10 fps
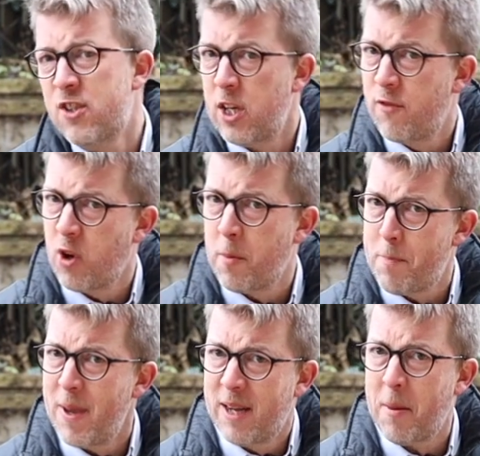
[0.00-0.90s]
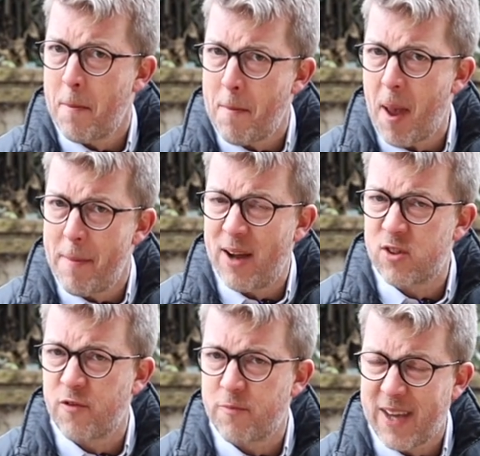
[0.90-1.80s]
so you've got a big
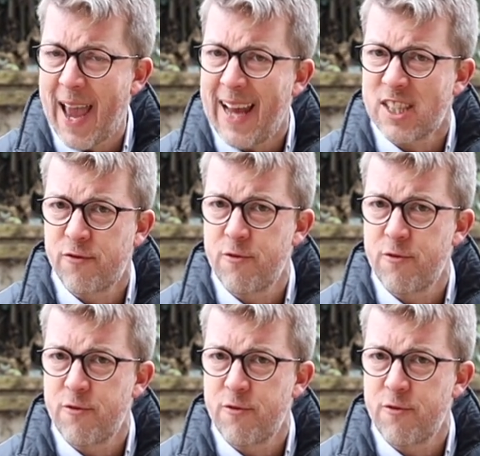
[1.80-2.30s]
amount of cash,